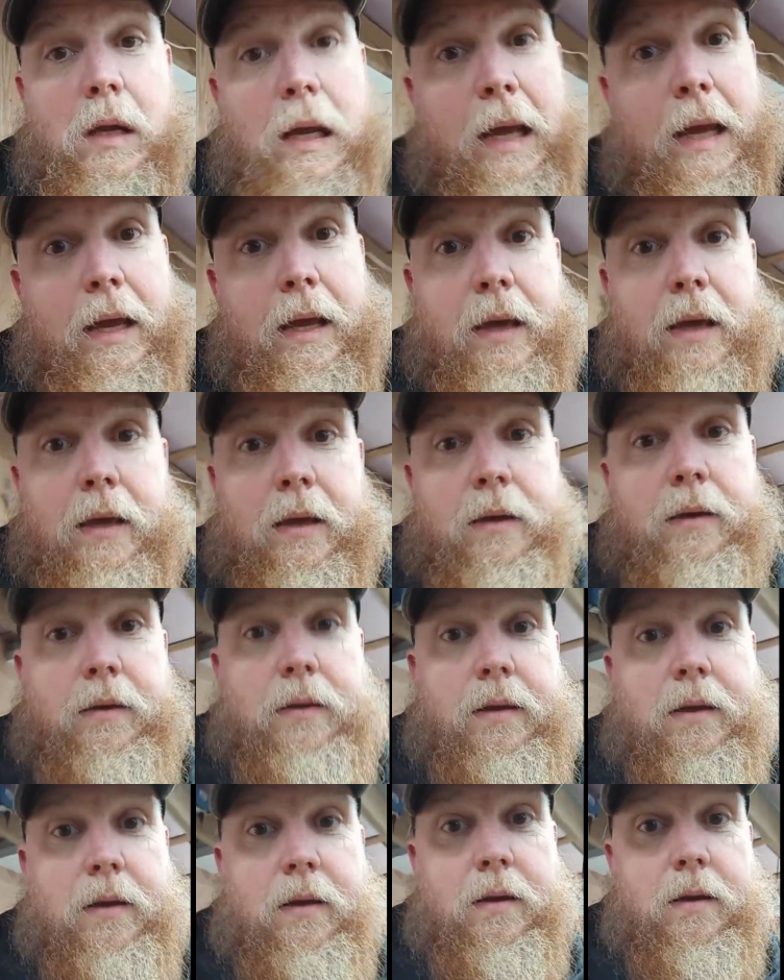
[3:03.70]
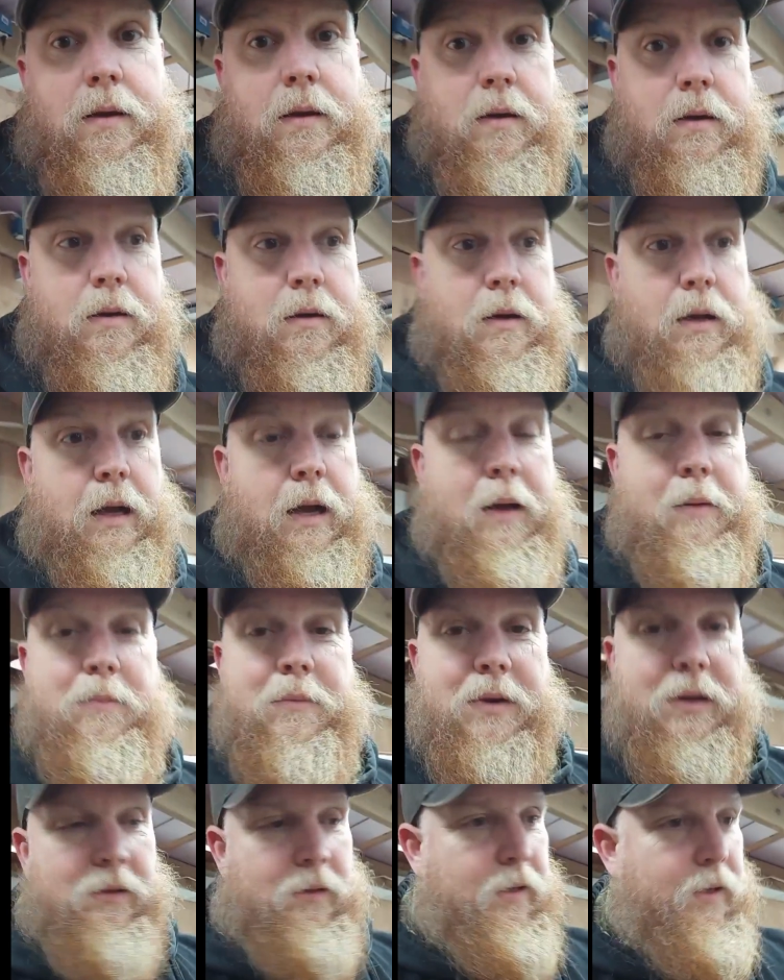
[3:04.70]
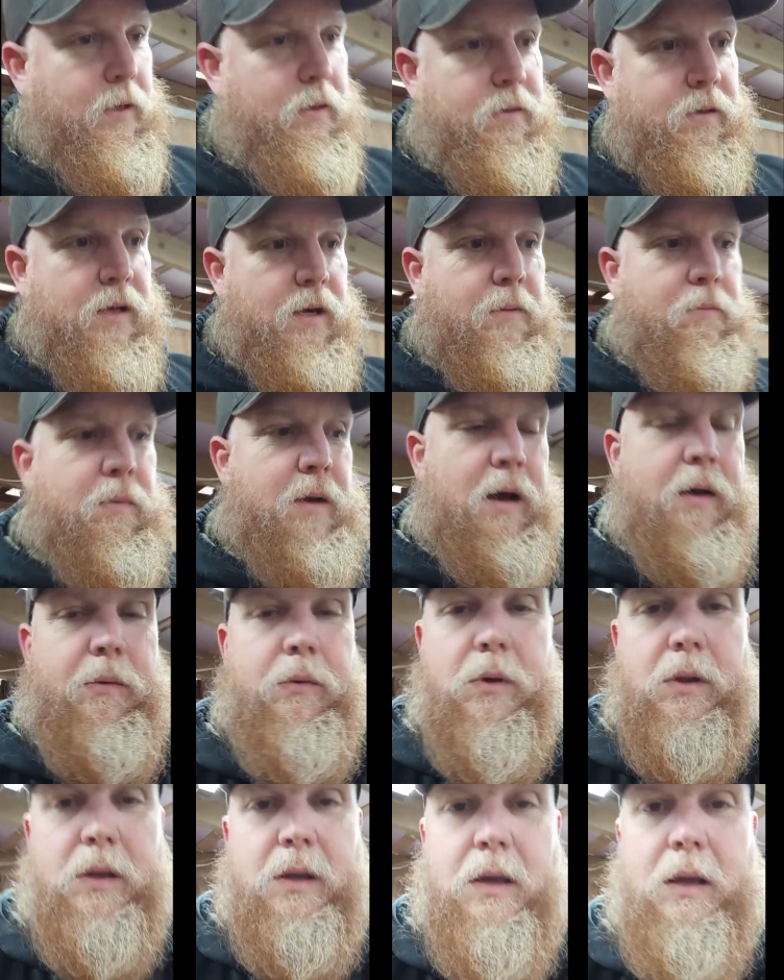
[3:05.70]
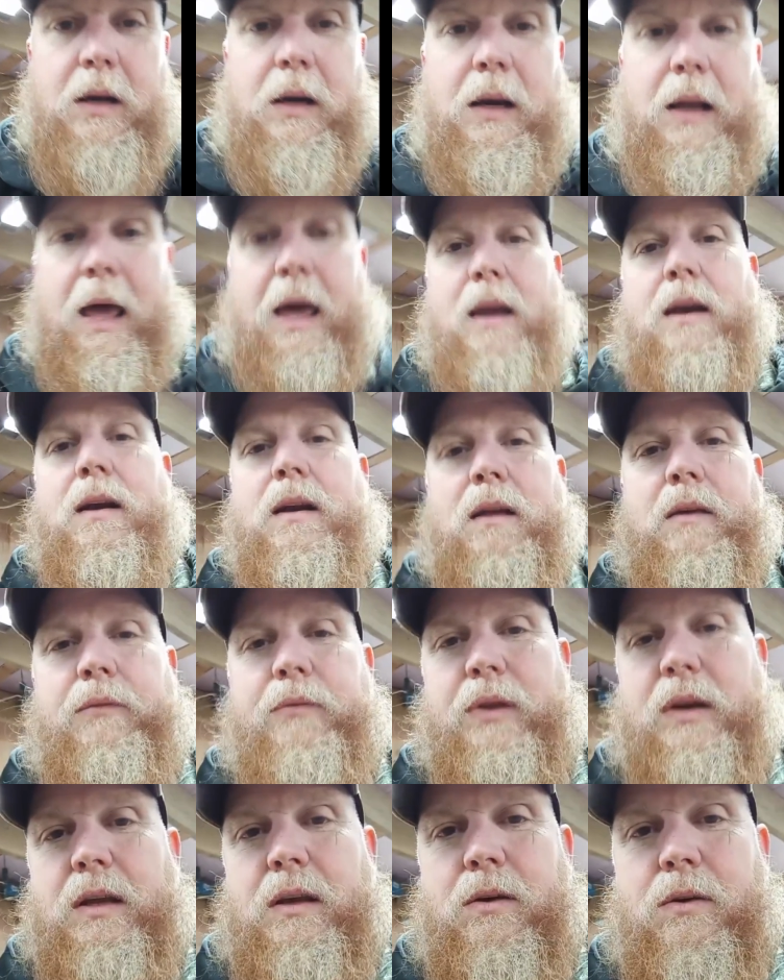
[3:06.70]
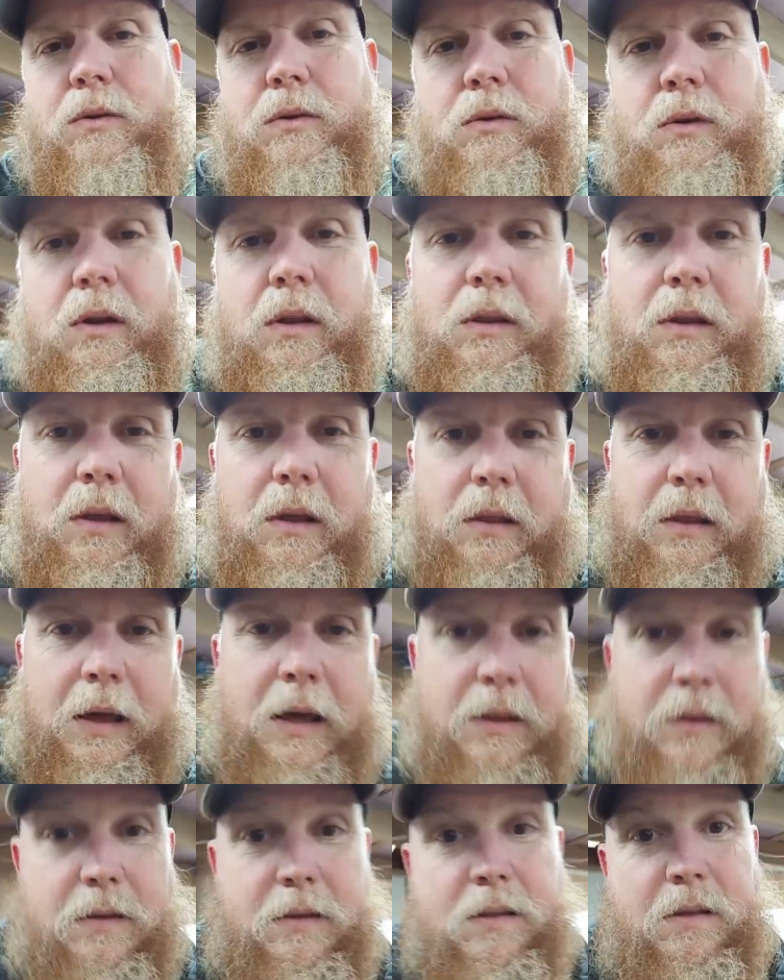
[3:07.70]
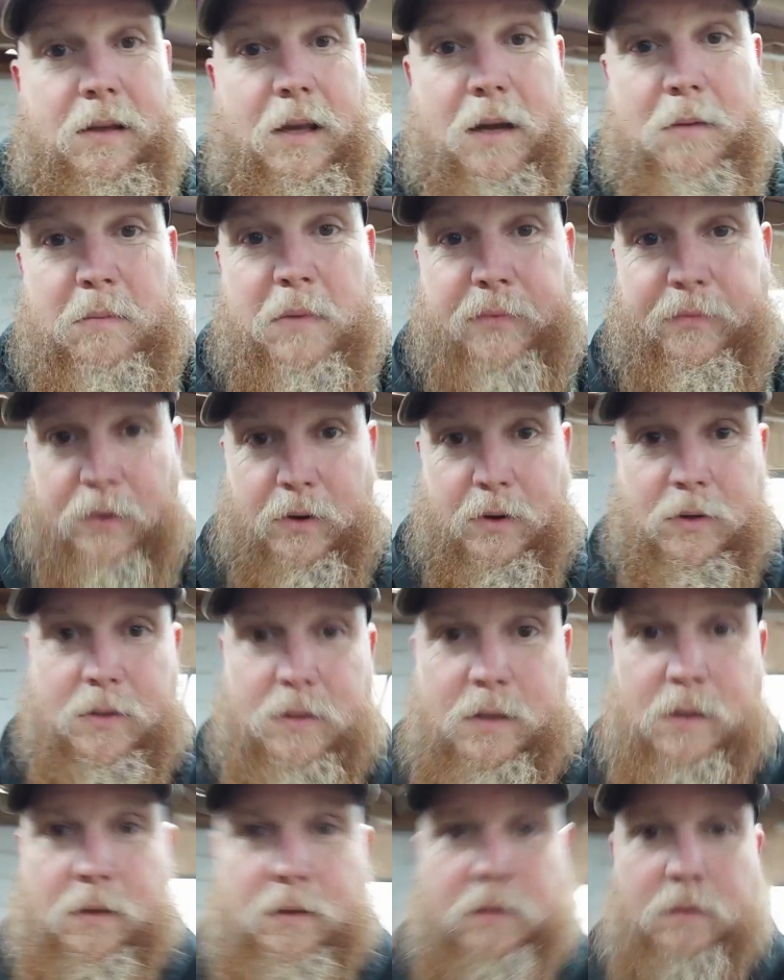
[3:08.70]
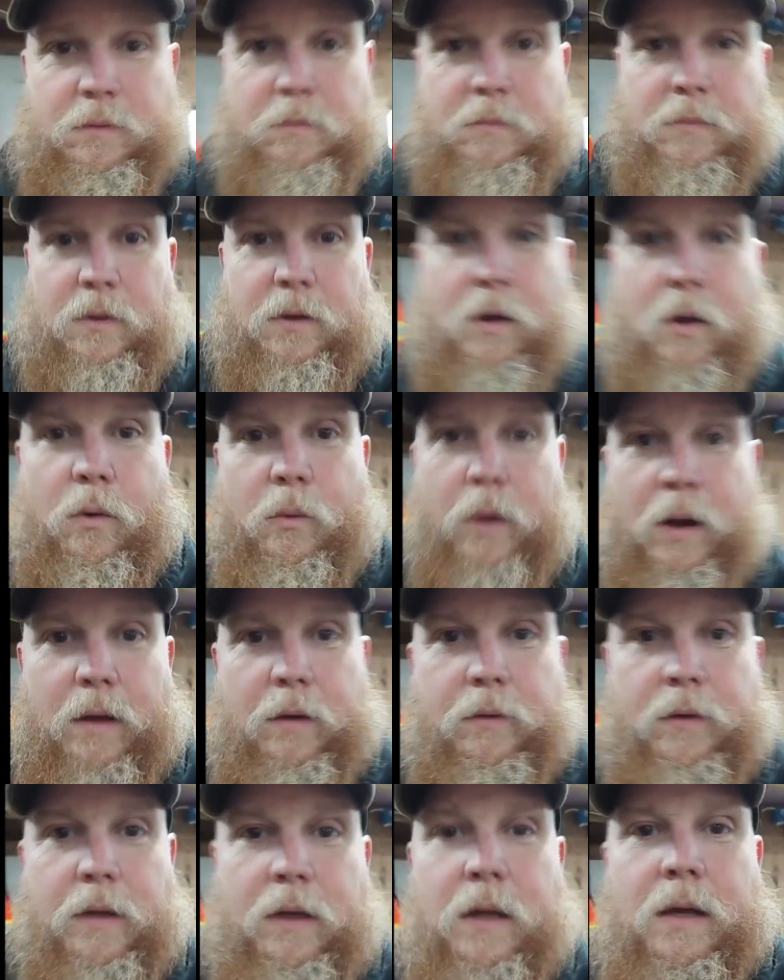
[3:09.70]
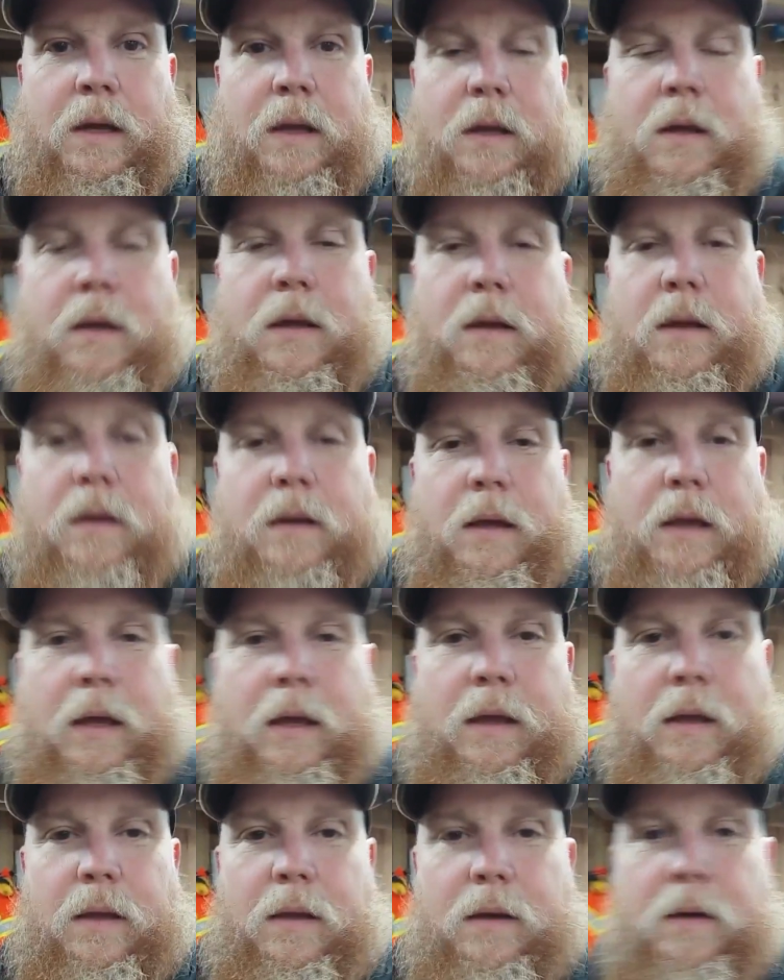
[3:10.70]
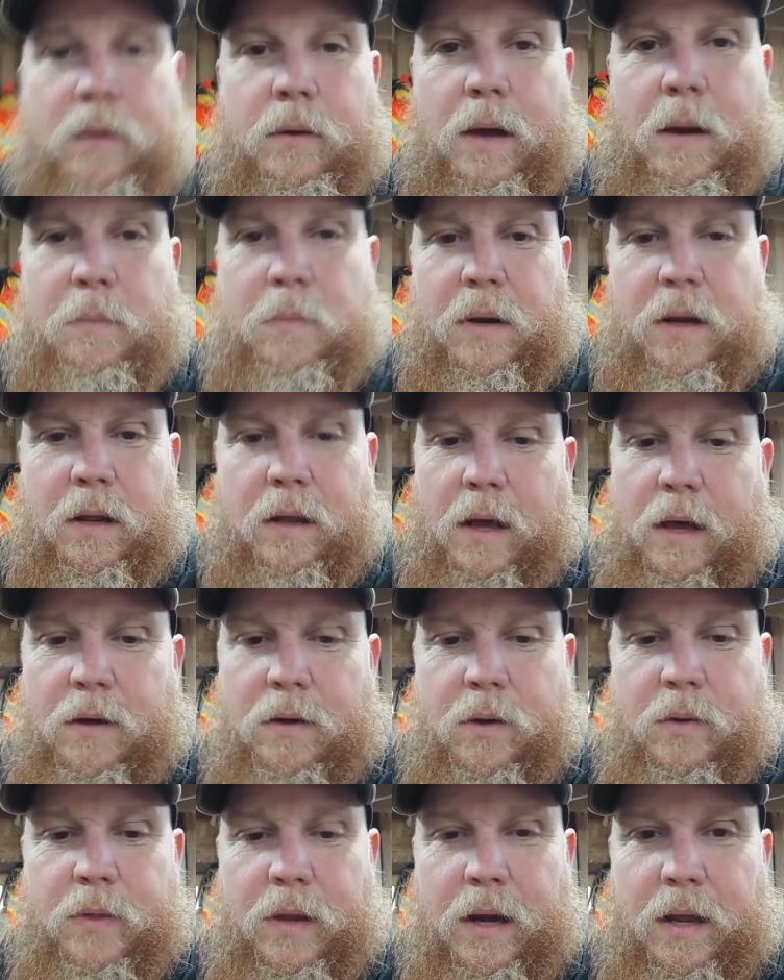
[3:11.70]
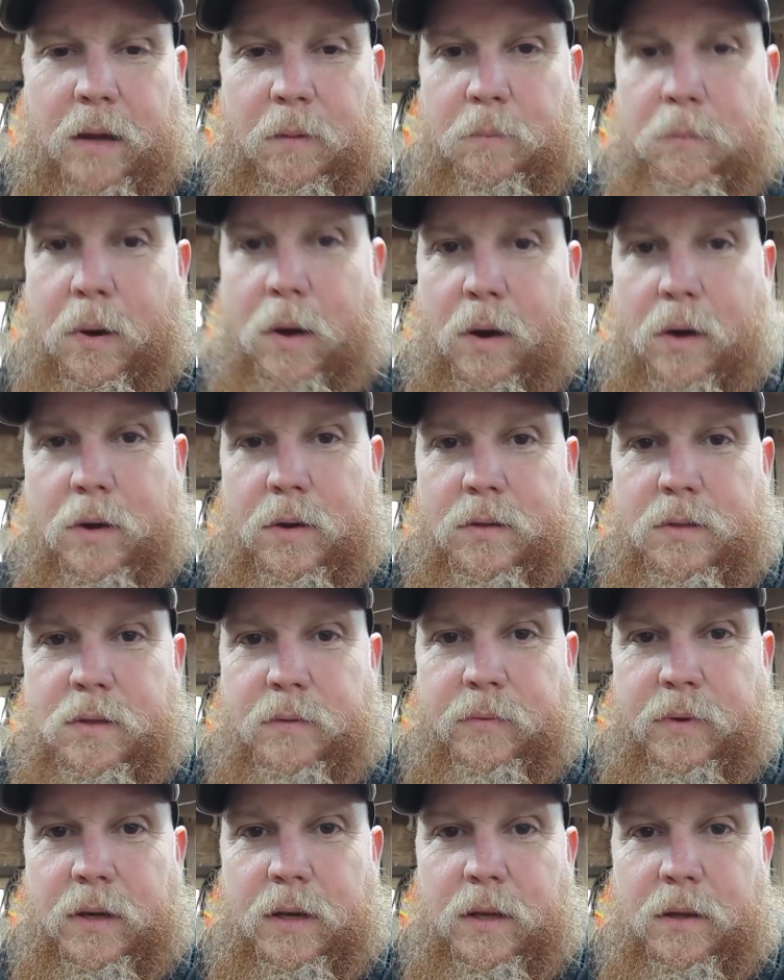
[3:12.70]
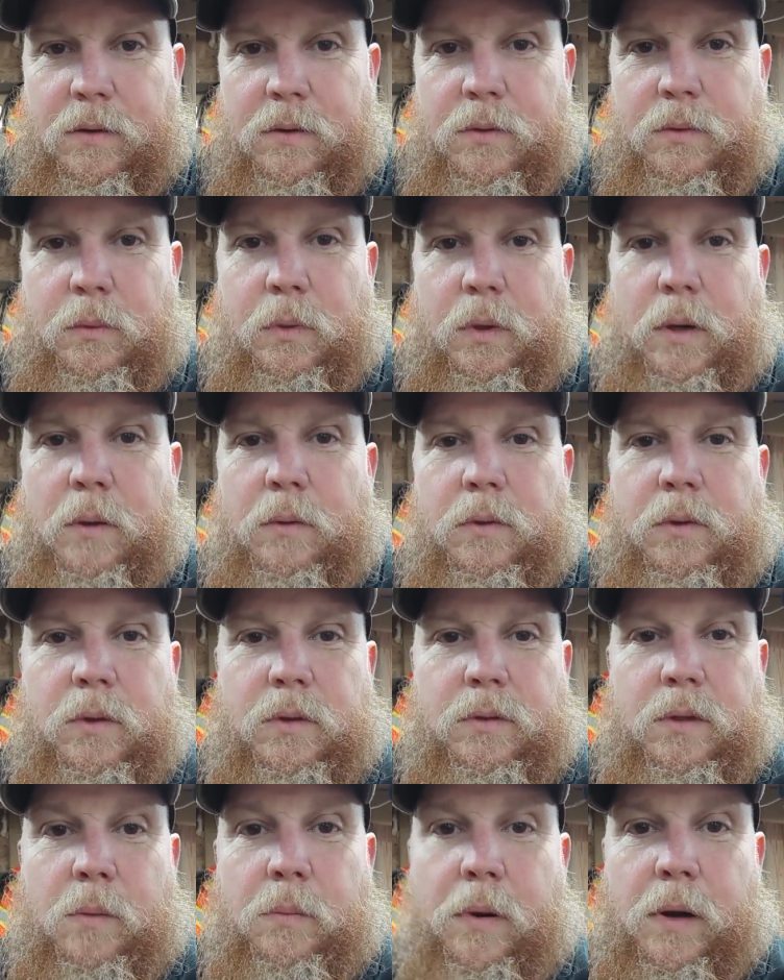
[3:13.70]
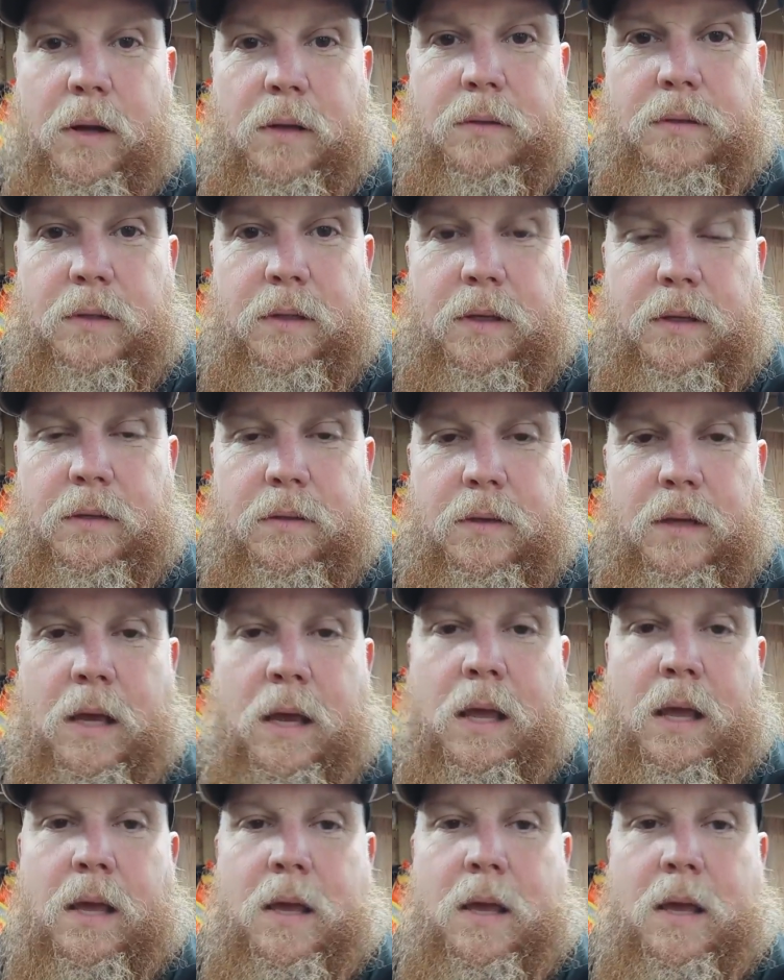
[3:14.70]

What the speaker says: And like I said, I'm not really good at editing videos or anything like that. This is kind of my first go round, and I know that I can pause the video. So what I'll do is I'll pause this,